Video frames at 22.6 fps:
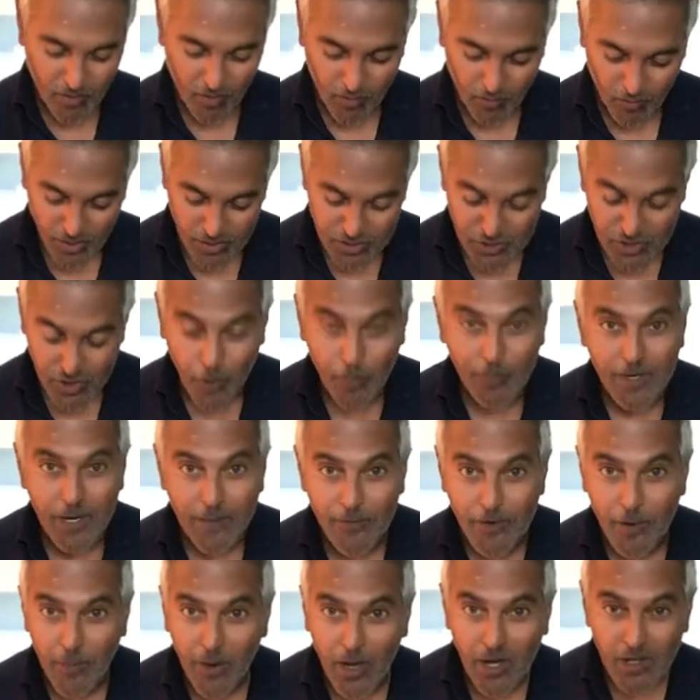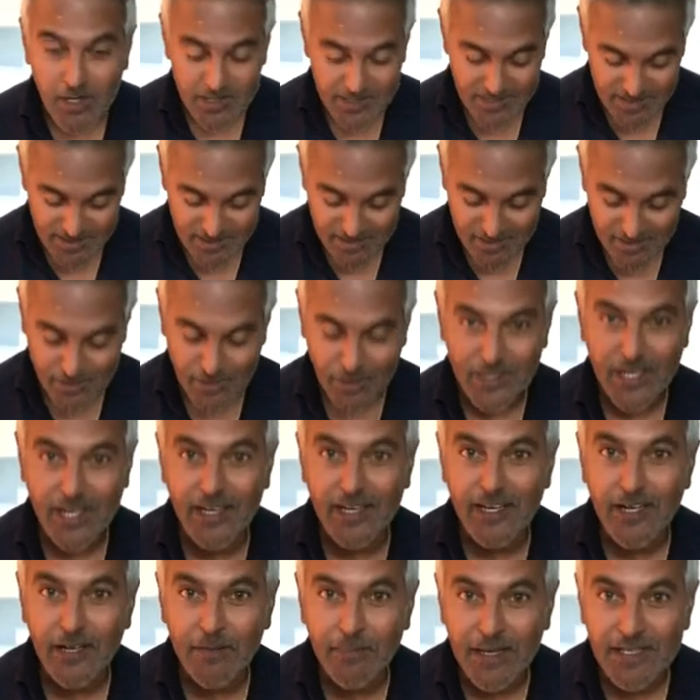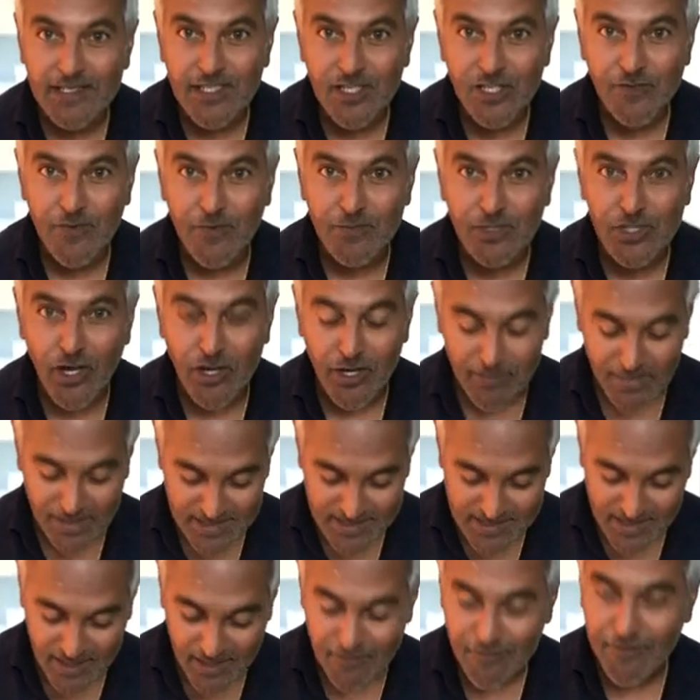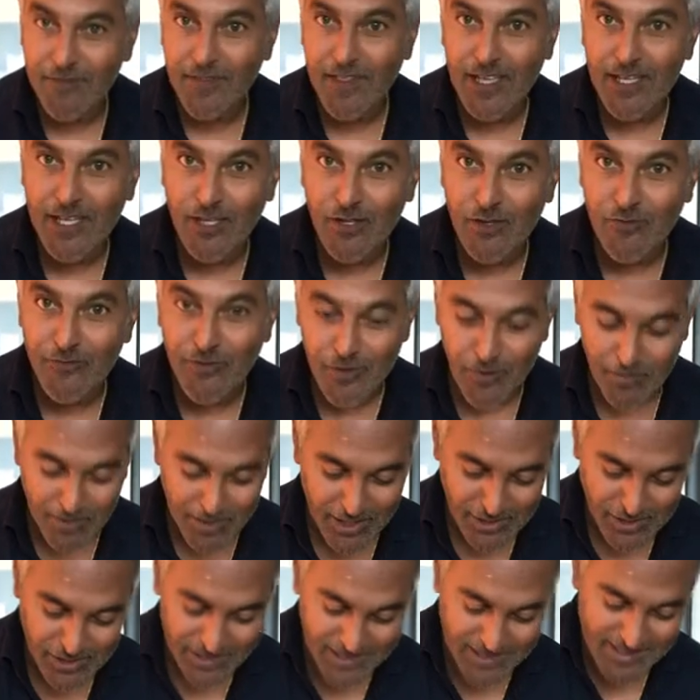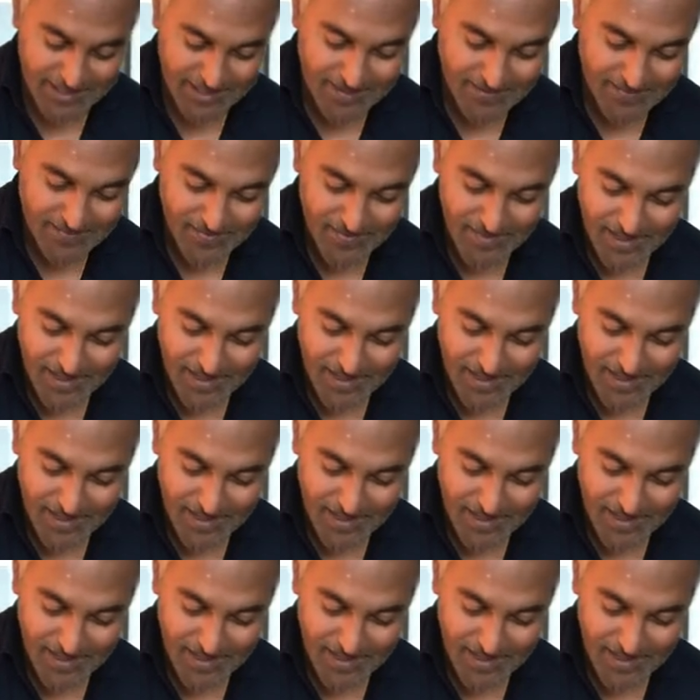Once you open up your box, you'll get a little message from John and myself thanking you for your purchase.